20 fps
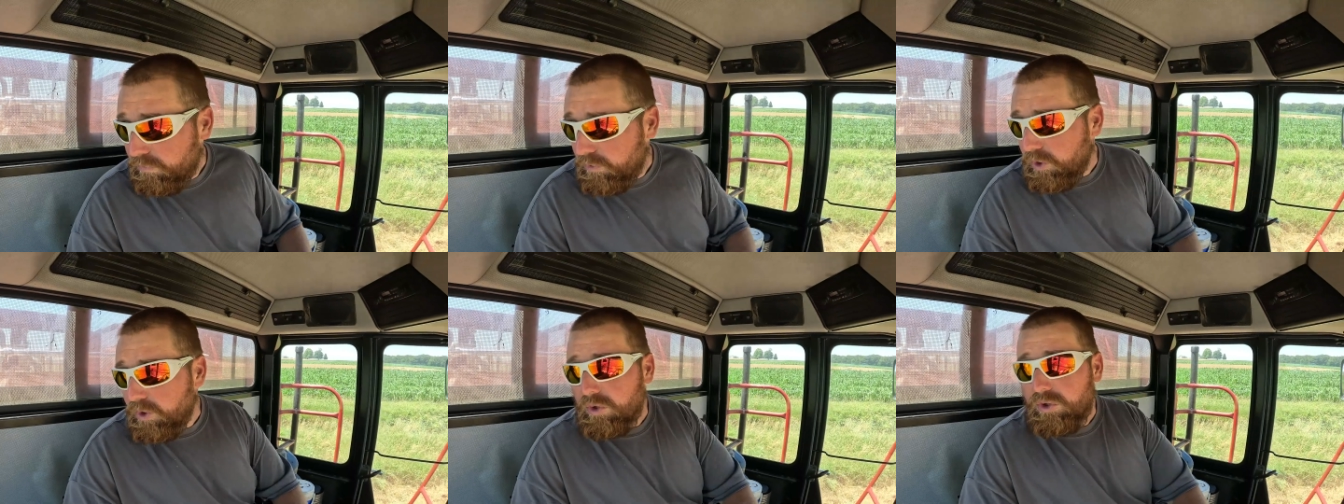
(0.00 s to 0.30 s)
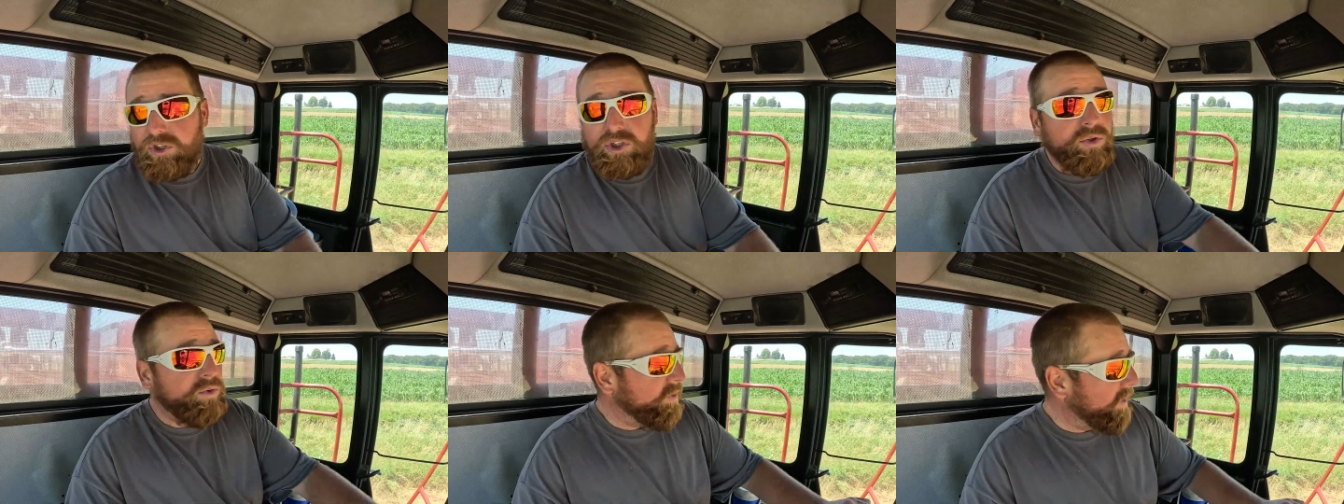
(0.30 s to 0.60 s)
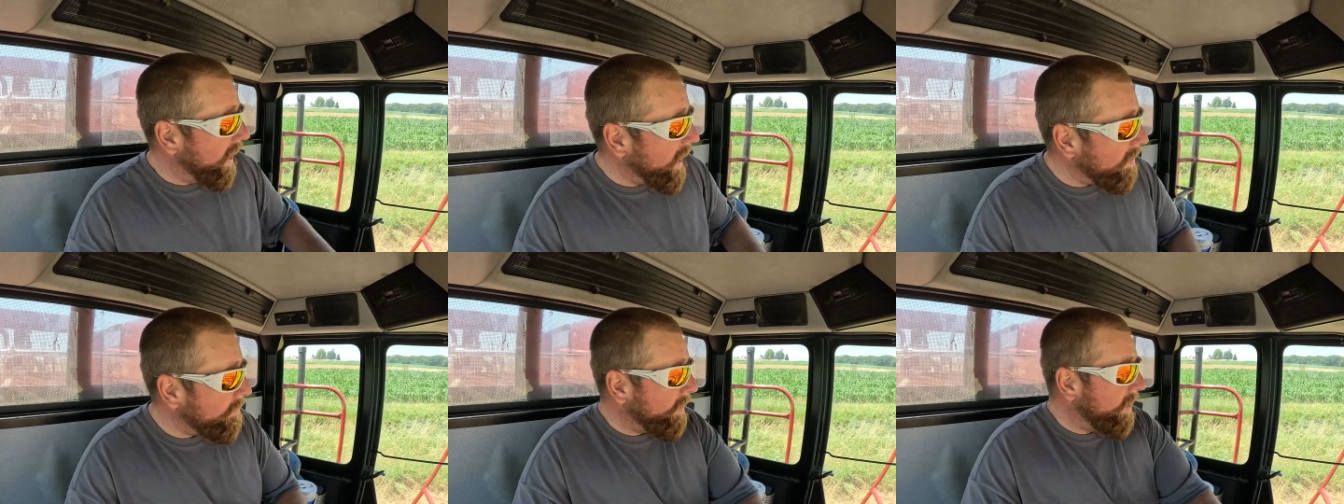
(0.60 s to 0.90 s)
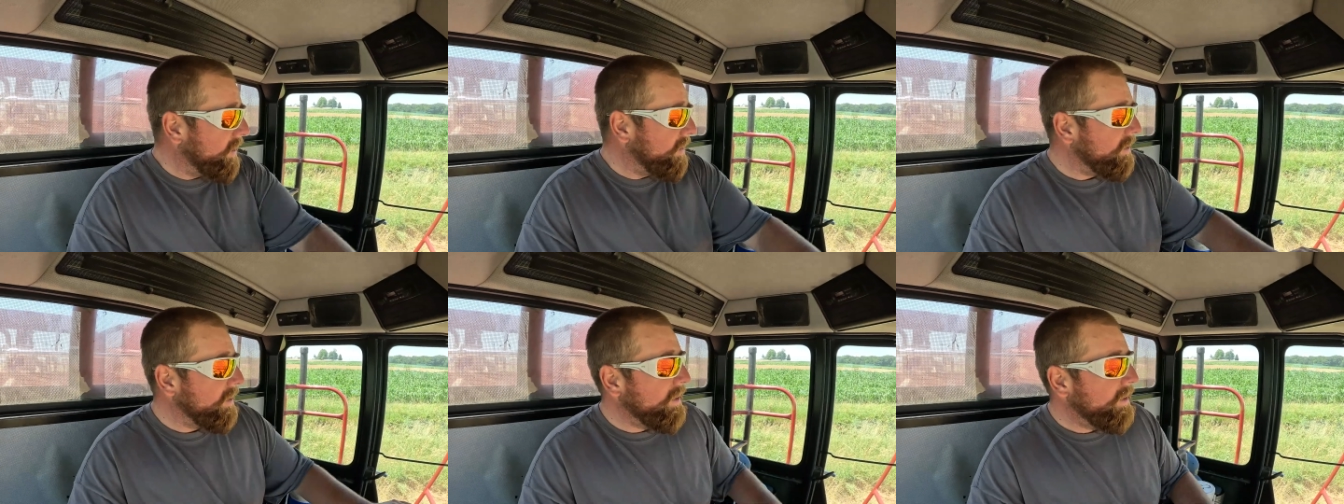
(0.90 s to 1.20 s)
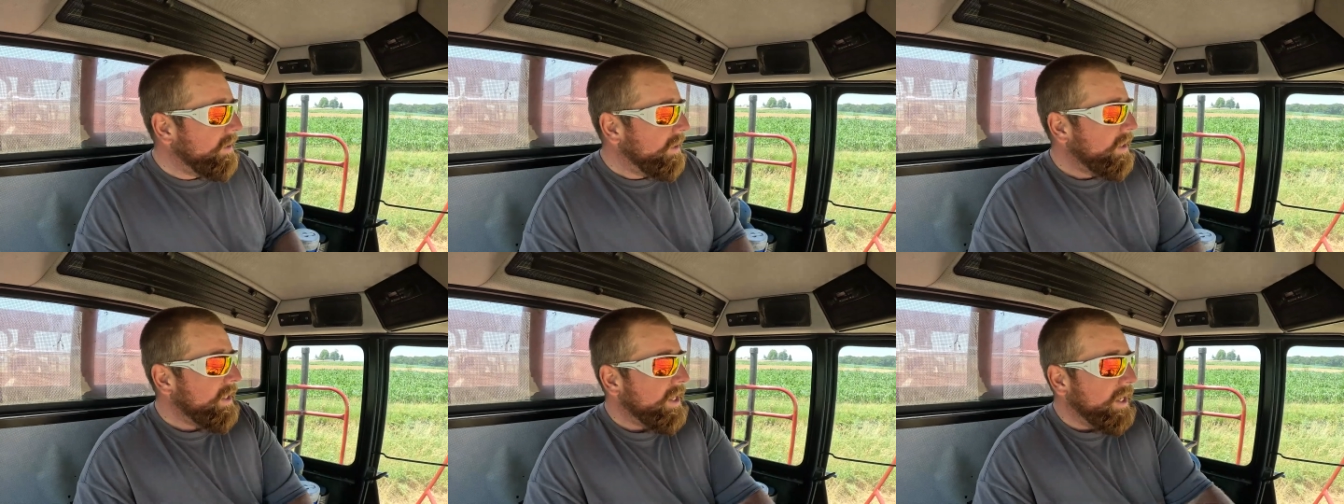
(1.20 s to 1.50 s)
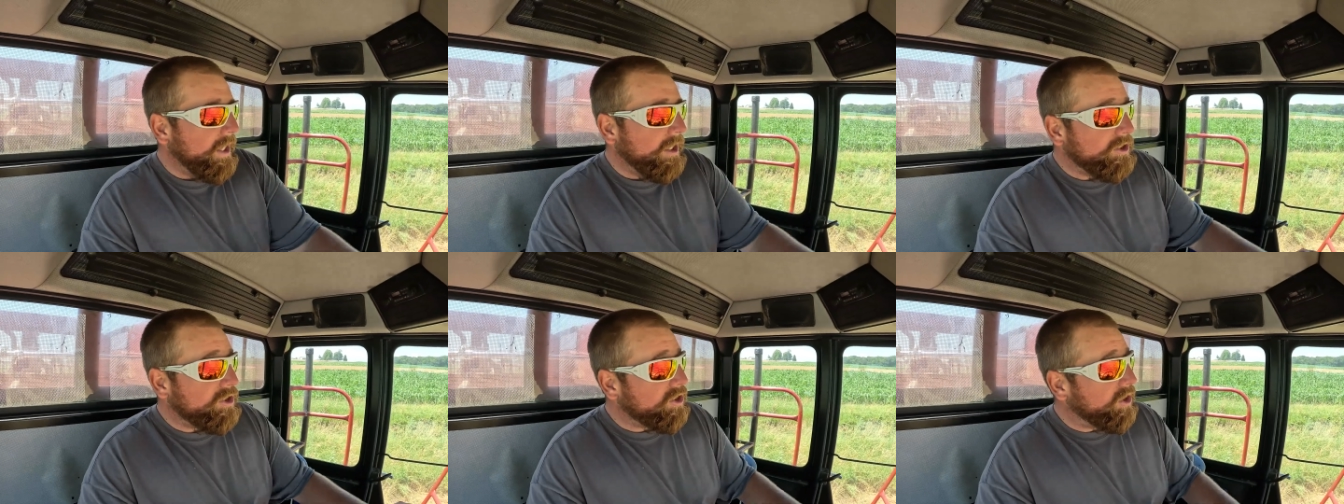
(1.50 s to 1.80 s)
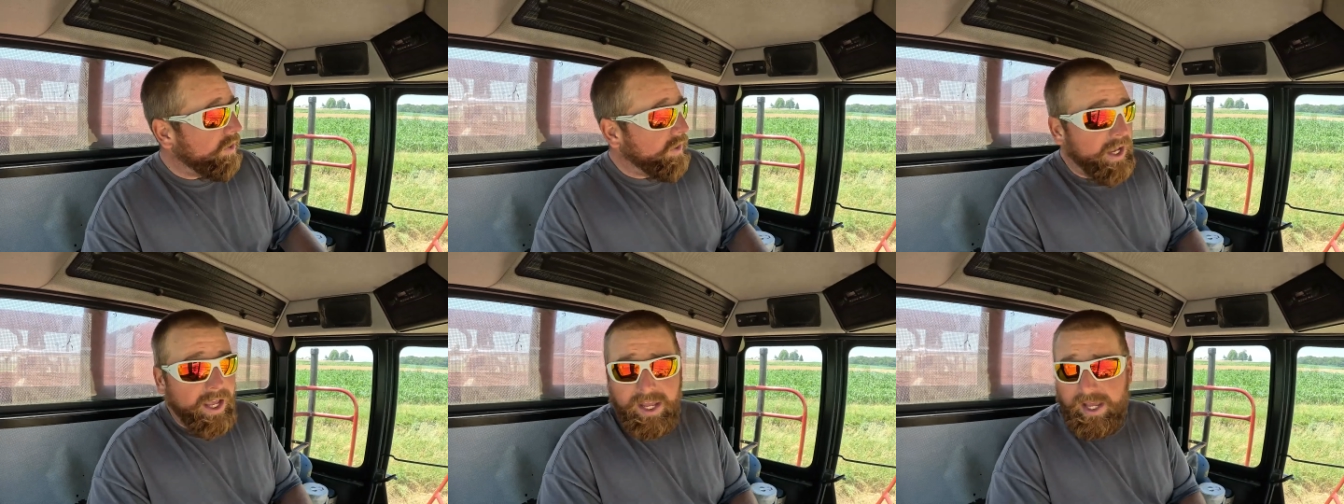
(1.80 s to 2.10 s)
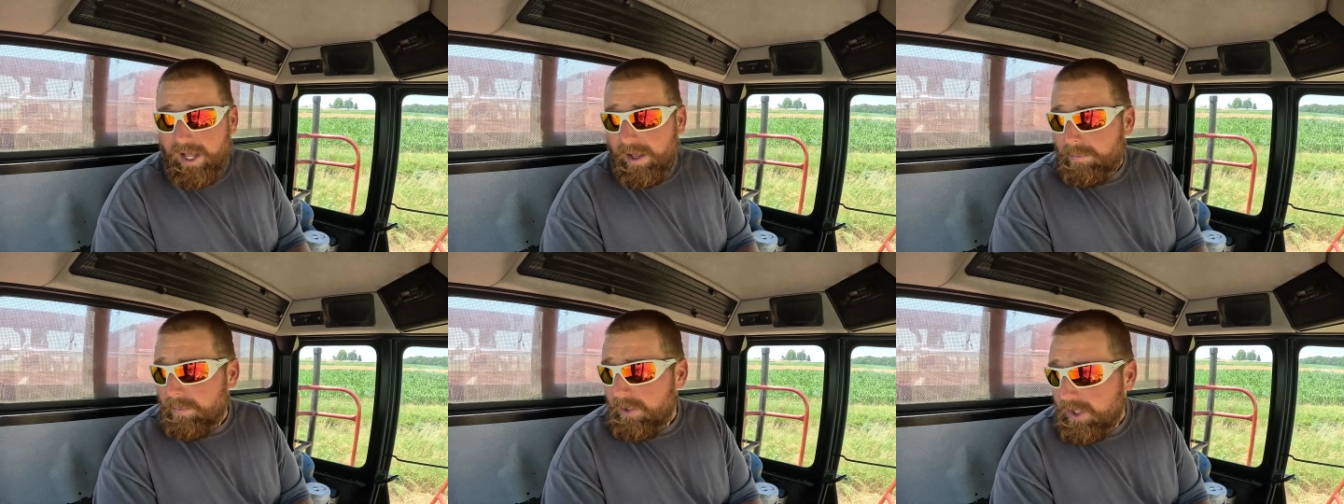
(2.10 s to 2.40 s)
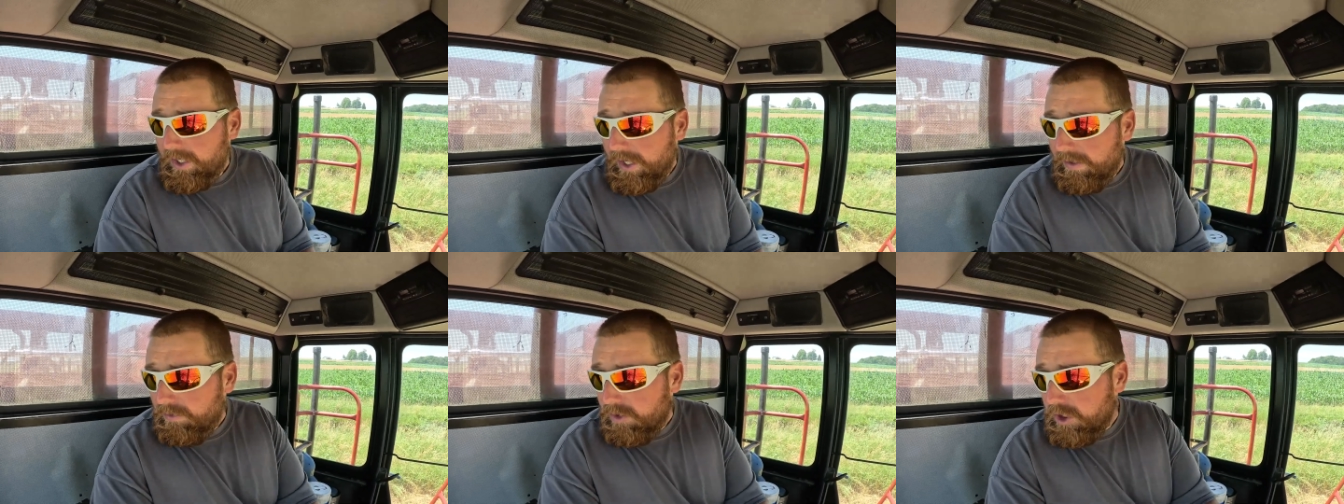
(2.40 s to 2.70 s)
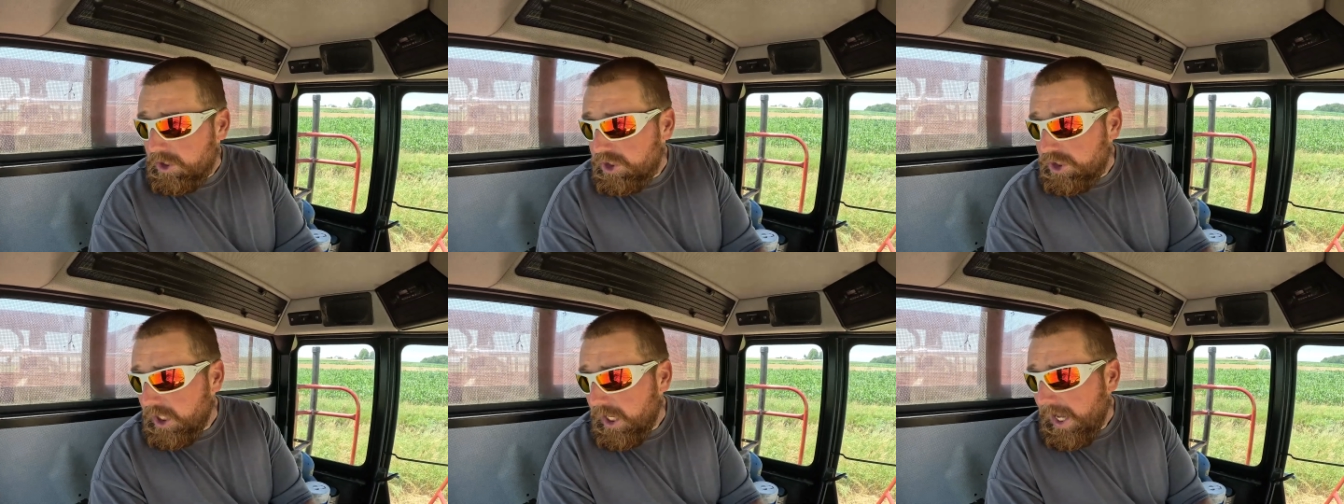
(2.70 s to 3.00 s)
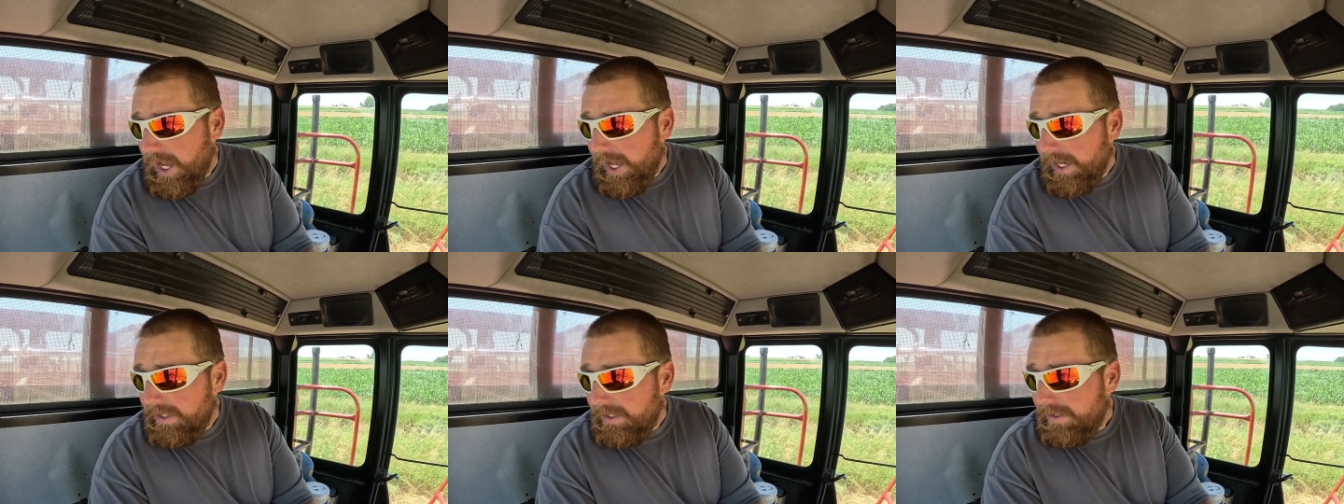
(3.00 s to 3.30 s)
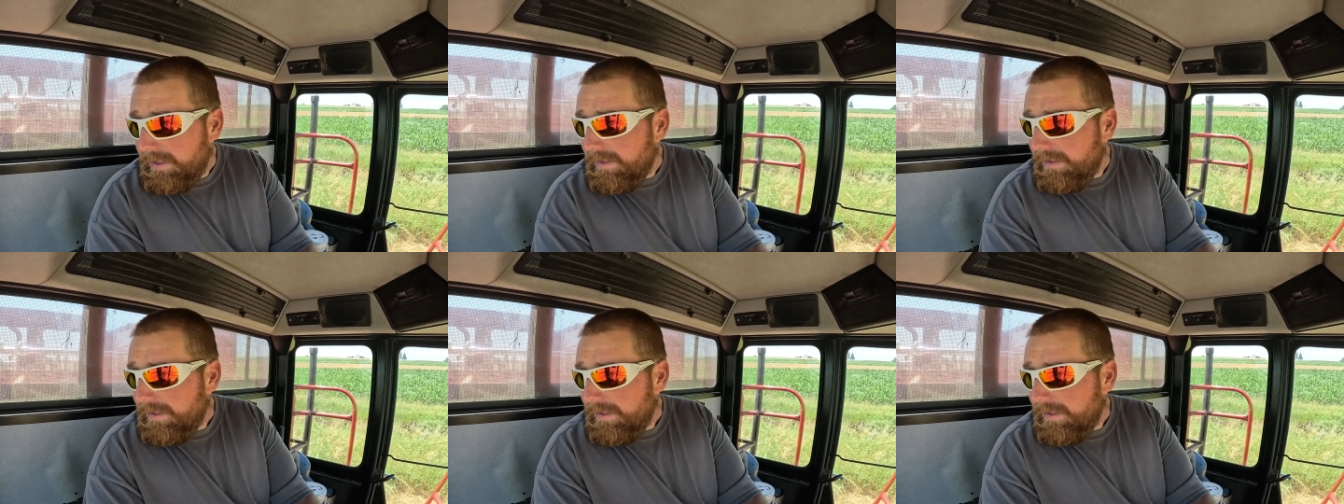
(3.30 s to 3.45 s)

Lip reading: fuel, you name it. And so, hey, I'm gonna give her a shot.